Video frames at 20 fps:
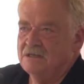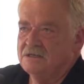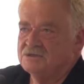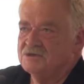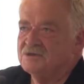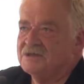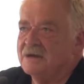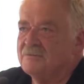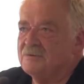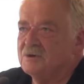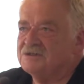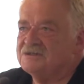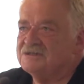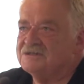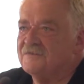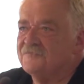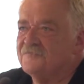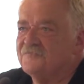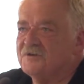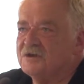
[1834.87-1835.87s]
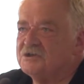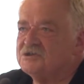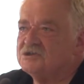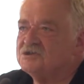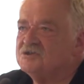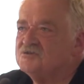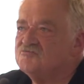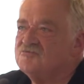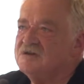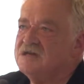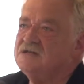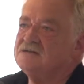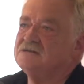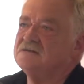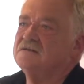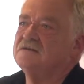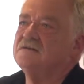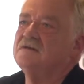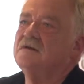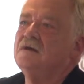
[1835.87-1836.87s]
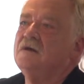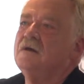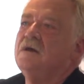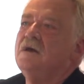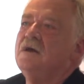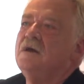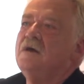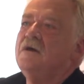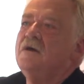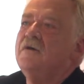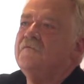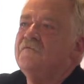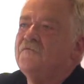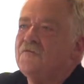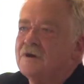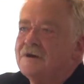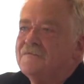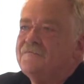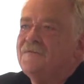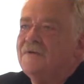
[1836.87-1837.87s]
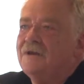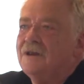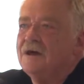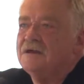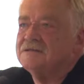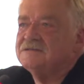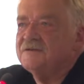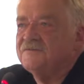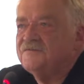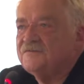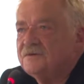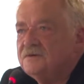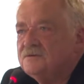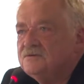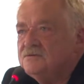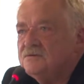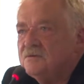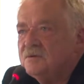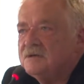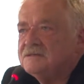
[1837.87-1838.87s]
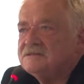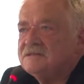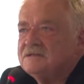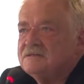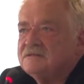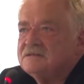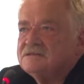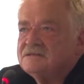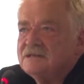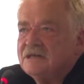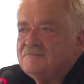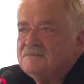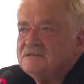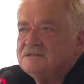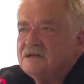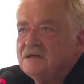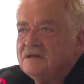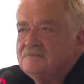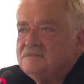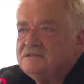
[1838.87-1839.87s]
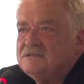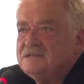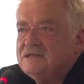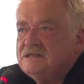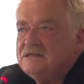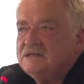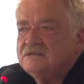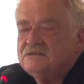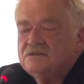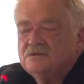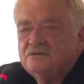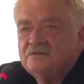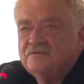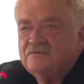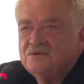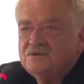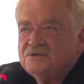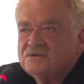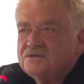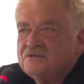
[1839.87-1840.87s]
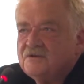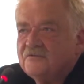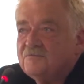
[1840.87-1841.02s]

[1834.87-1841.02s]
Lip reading: So there was sufficient reason for a philosopher who was at the same time dean at the University